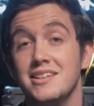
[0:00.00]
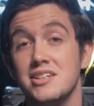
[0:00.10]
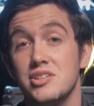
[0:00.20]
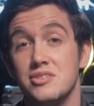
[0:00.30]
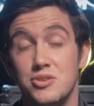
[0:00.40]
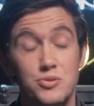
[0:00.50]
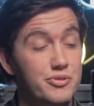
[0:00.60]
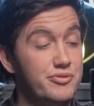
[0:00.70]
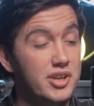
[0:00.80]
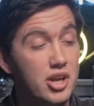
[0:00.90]
addition to the
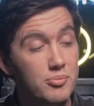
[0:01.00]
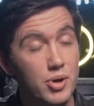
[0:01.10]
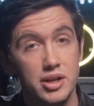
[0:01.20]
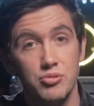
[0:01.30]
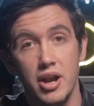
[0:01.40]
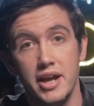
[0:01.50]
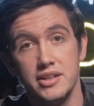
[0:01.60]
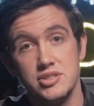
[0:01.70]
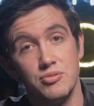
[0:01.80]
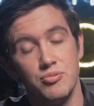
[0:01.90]
VideoMic
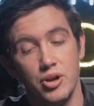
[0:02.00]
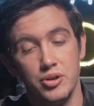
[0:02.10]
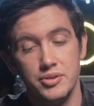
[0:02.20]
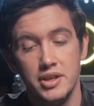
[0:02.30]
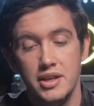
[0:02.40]
range at Rode,